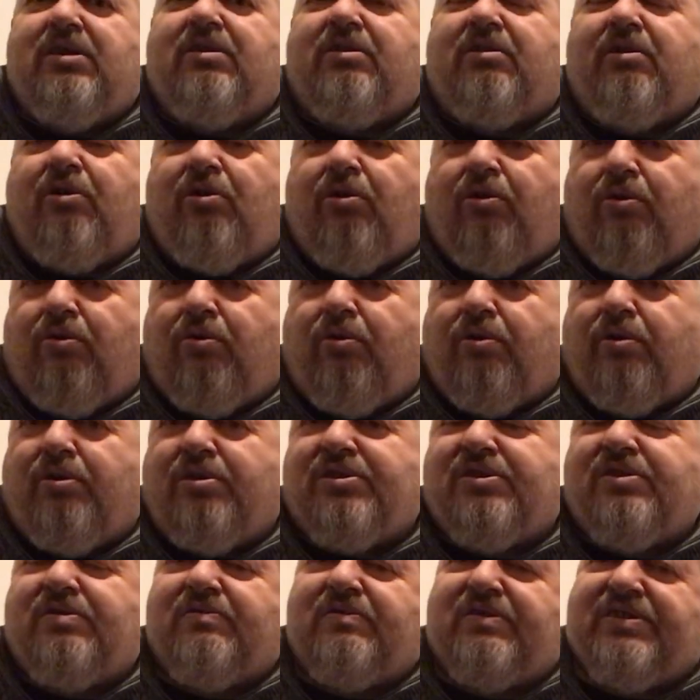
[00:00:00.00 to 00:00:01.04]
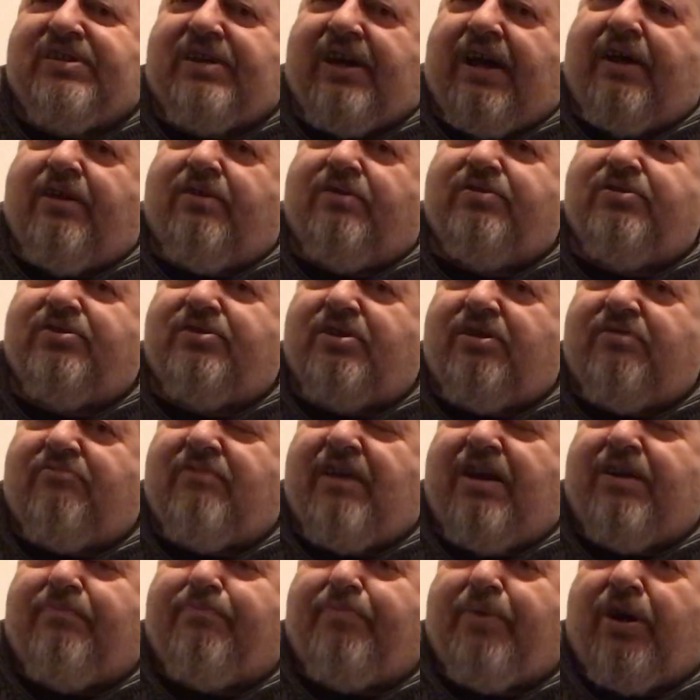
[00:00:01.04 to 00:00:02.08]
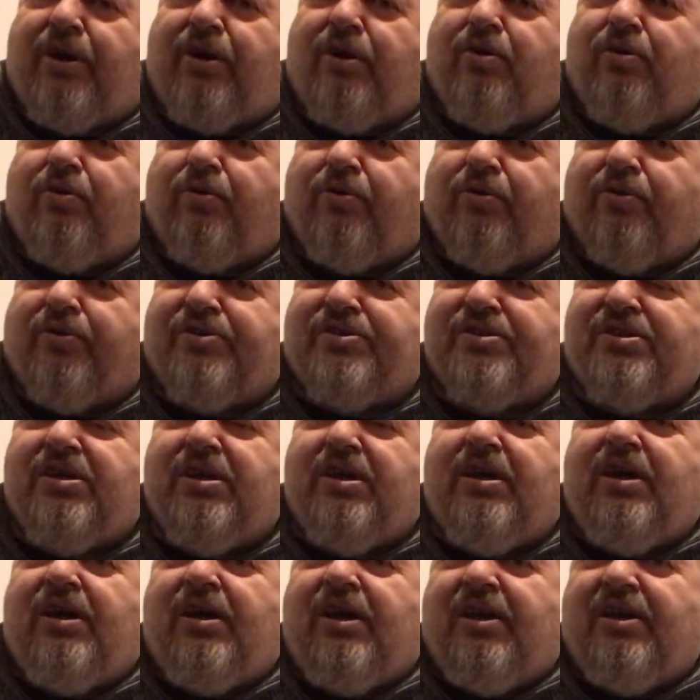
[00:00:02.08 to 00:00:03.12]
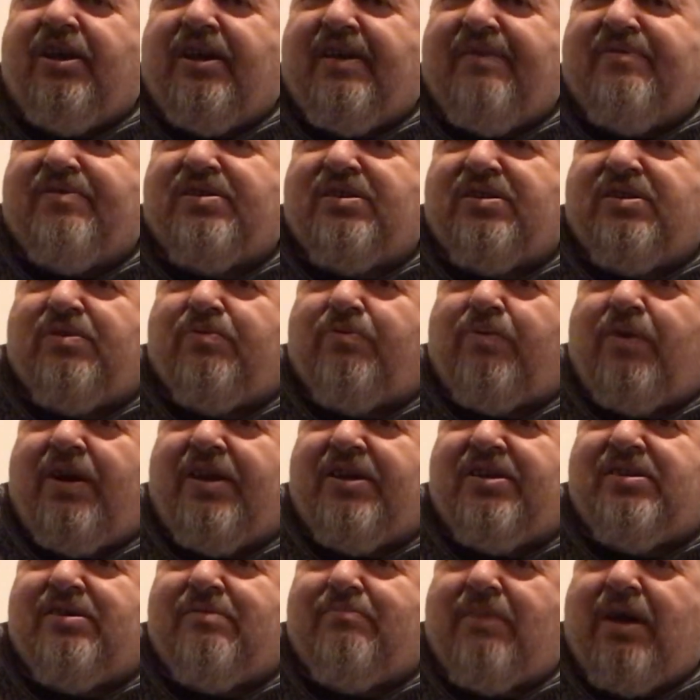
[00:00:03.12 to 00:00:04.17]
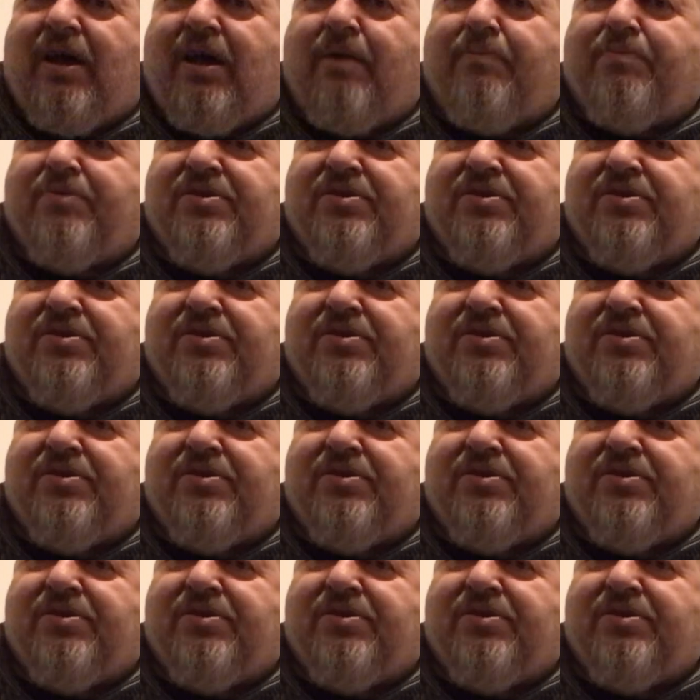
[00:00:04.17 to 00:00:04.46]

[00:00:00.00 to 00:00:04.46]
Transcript: chords, scales, round bar chords, and it gives us a way to map.